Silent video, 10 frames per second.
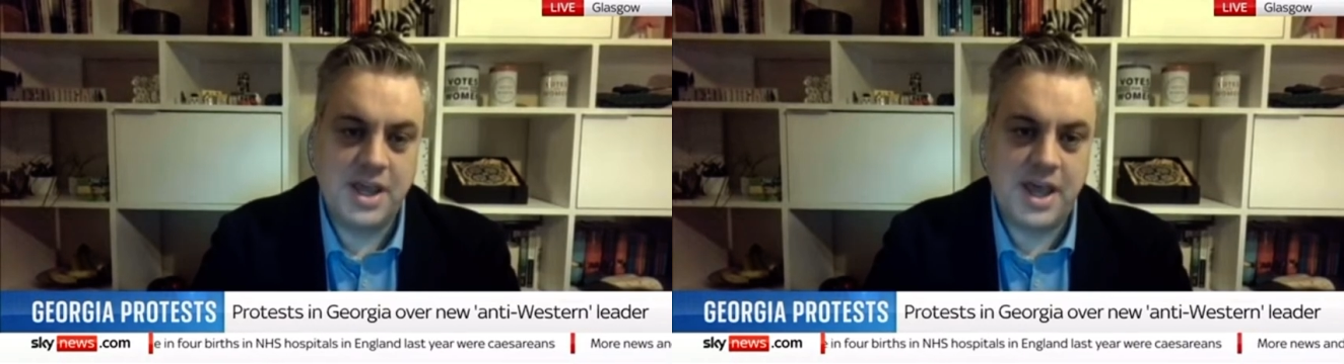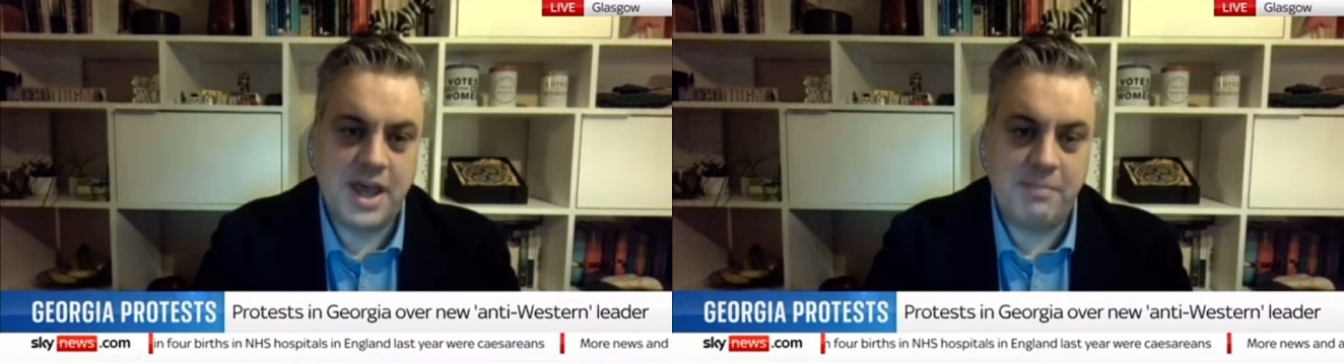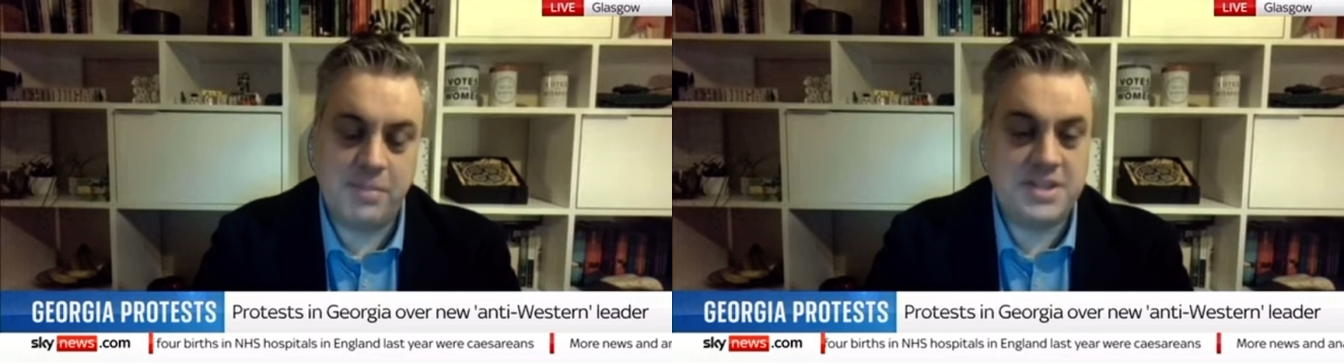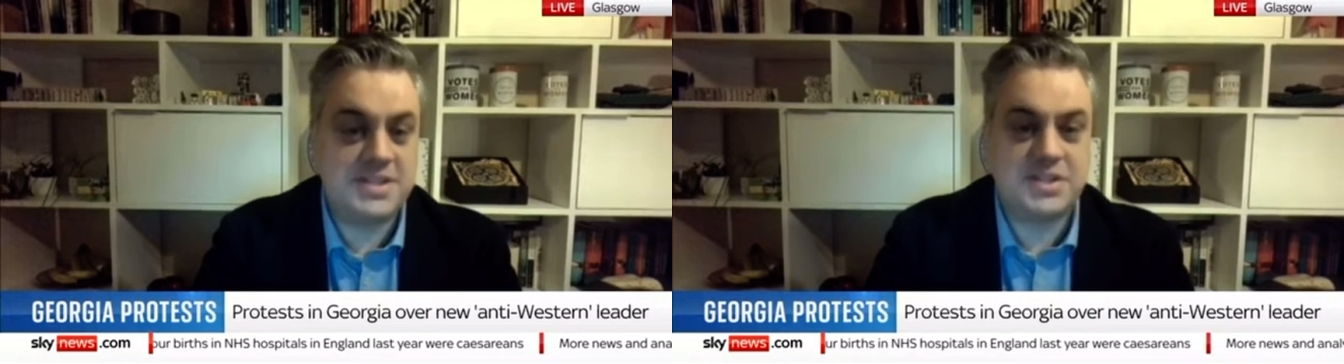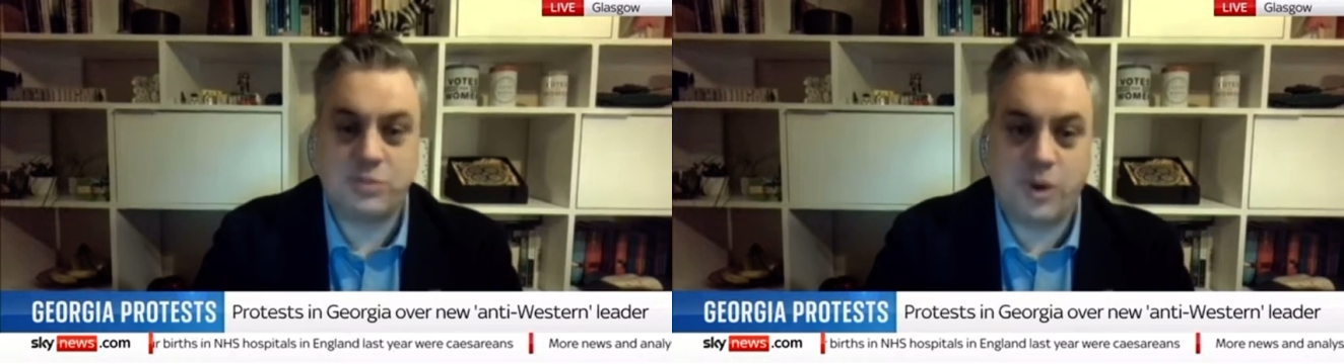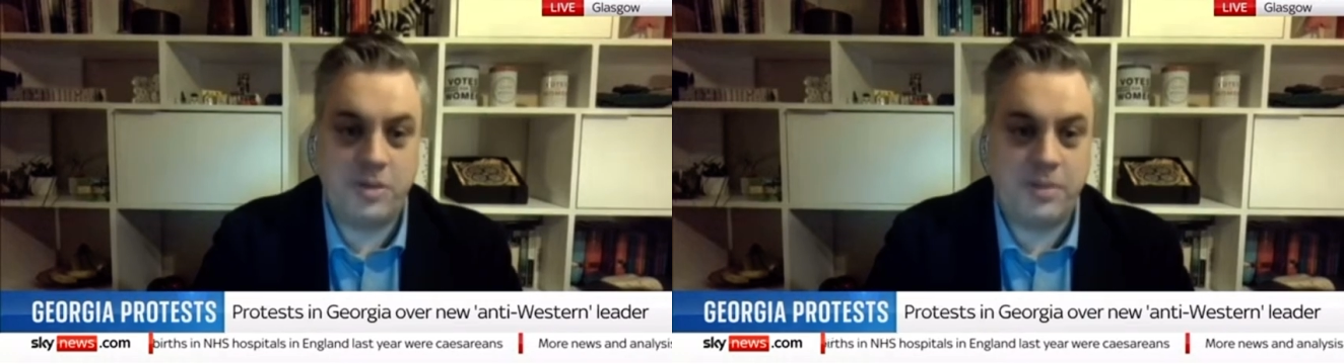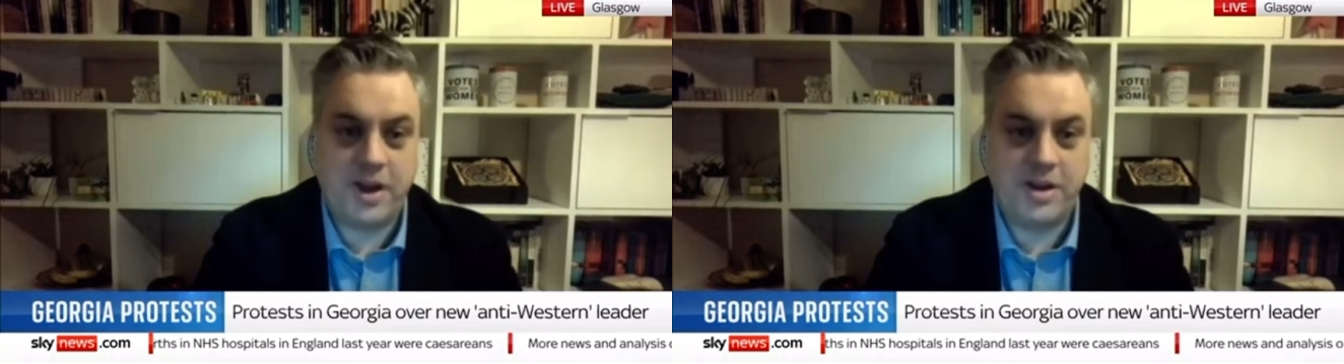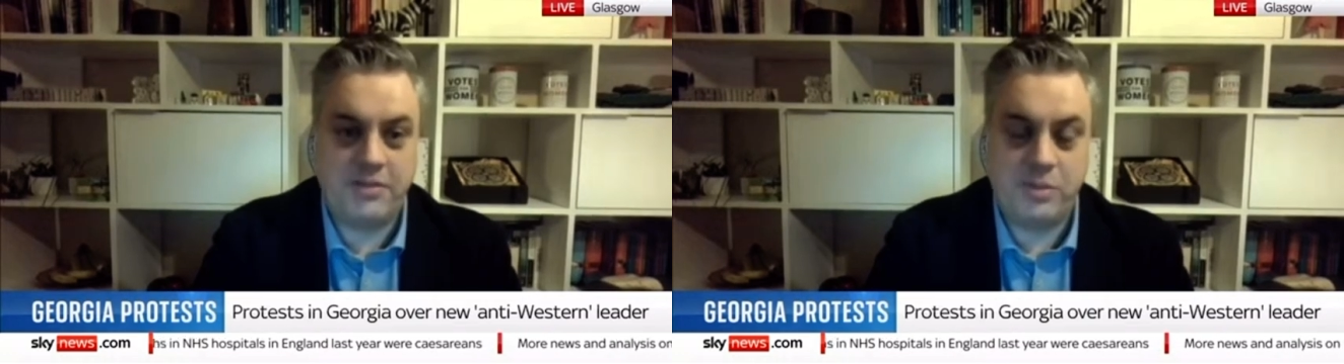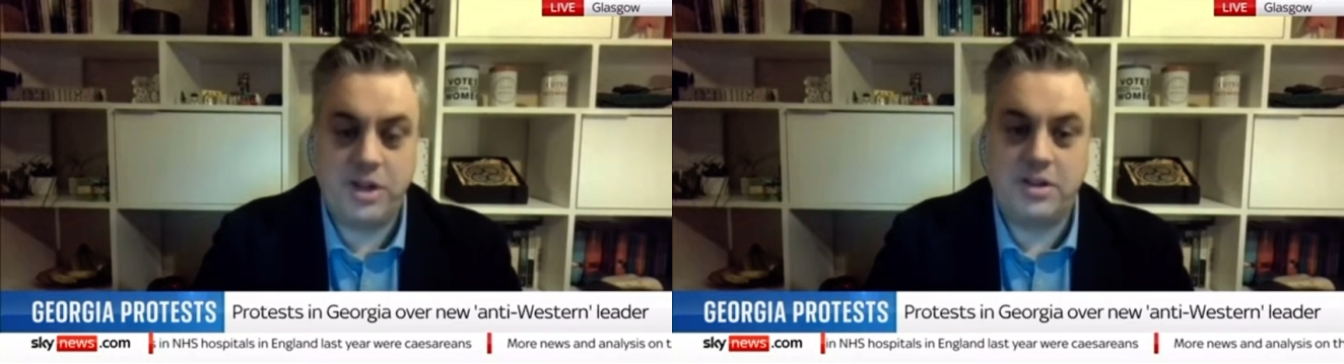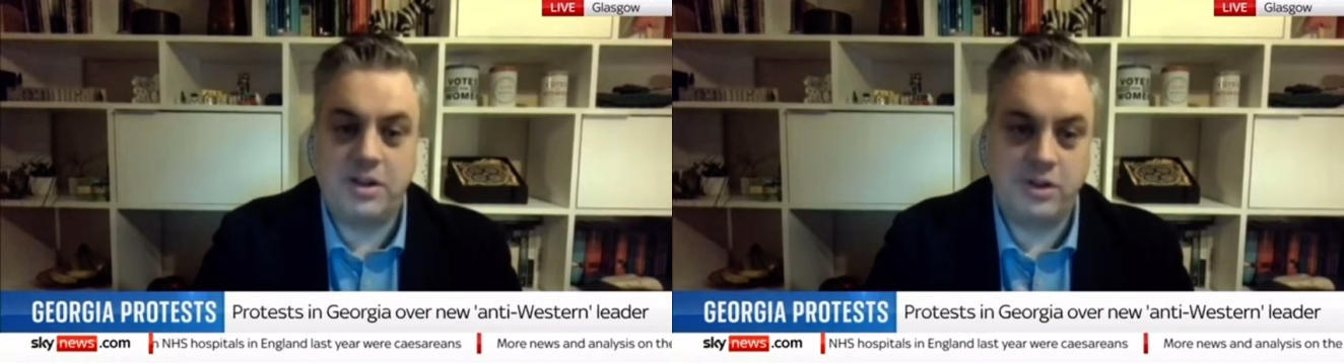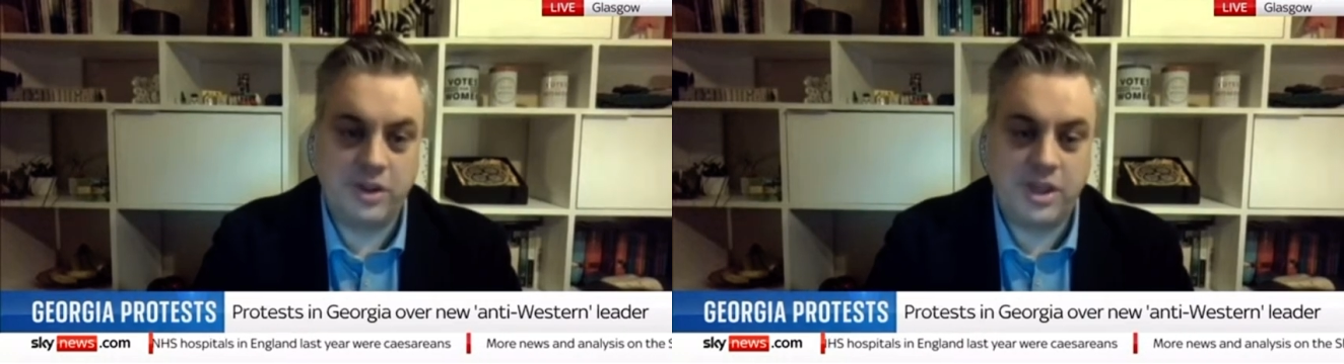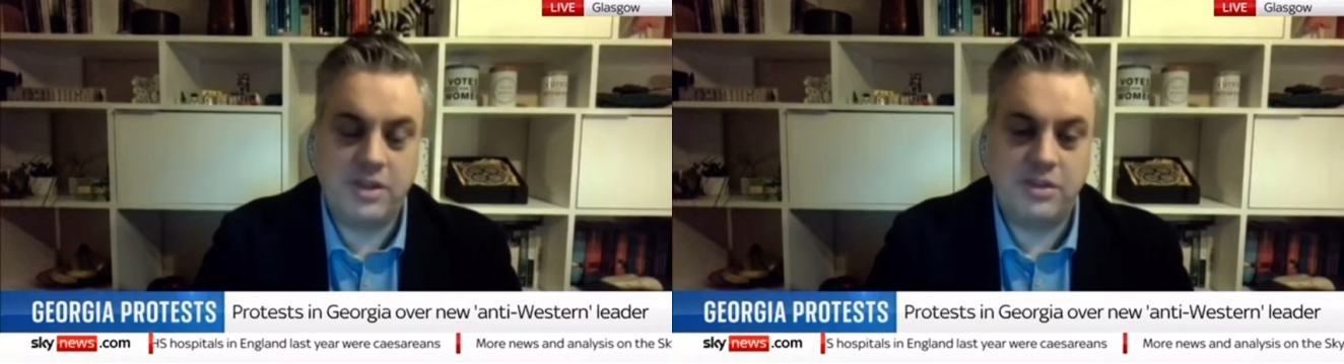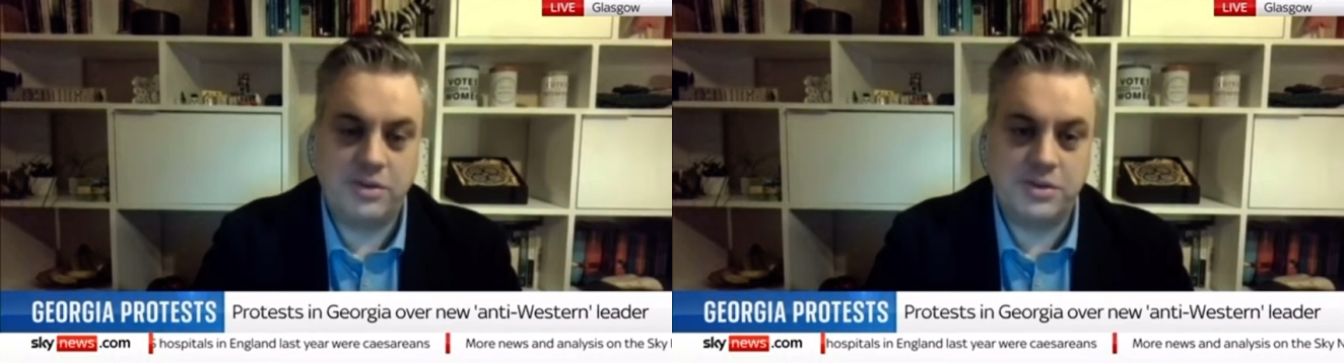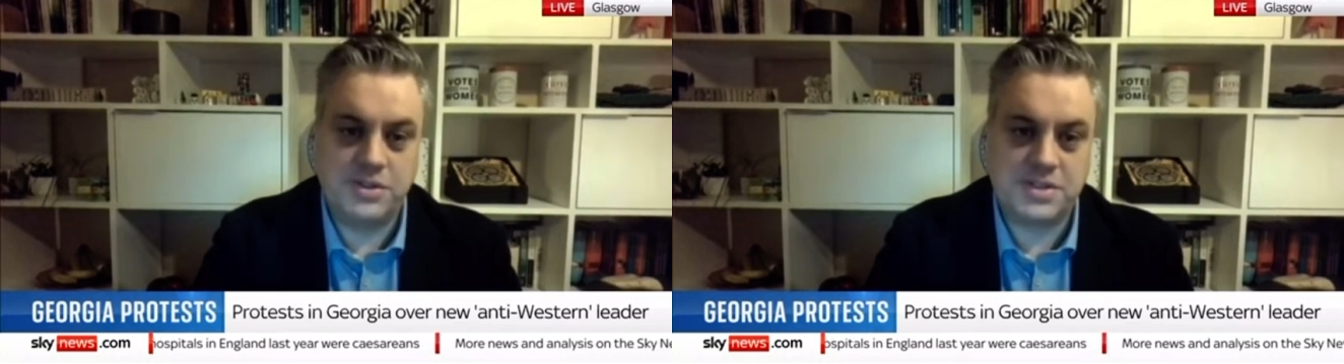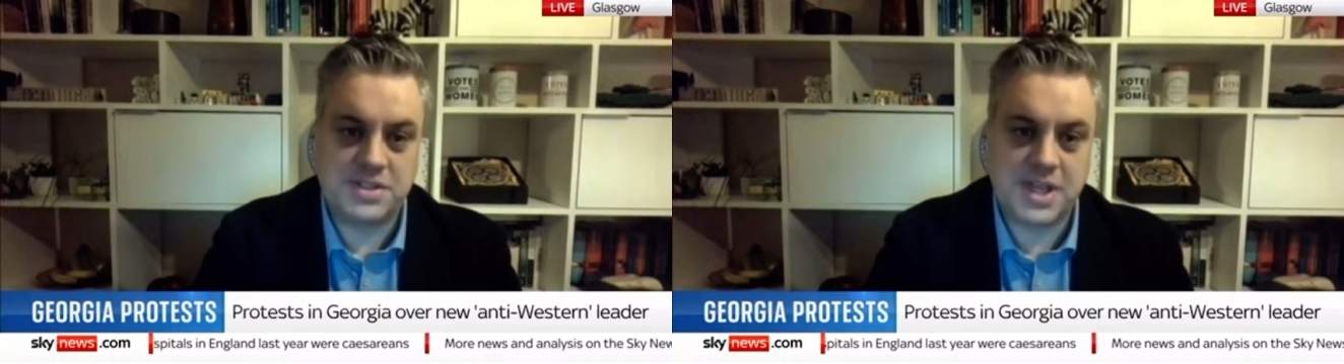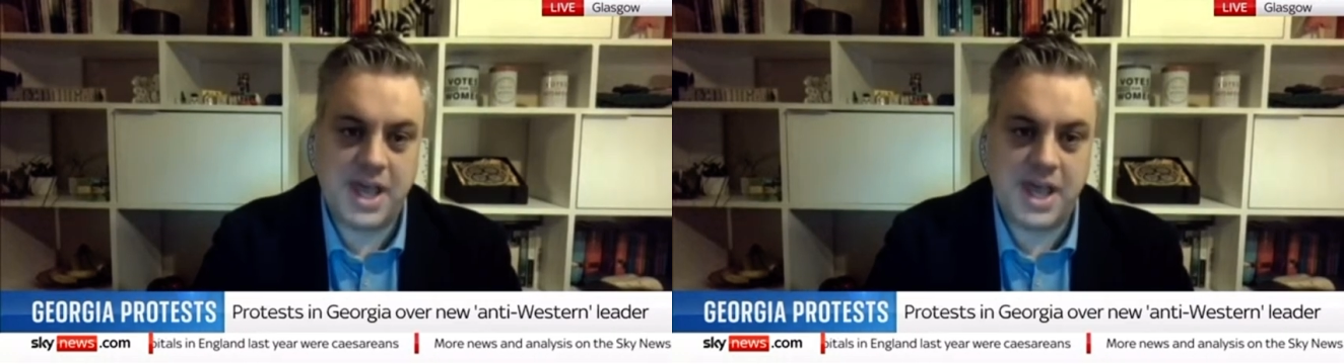But this is just one part of it. We need to look at those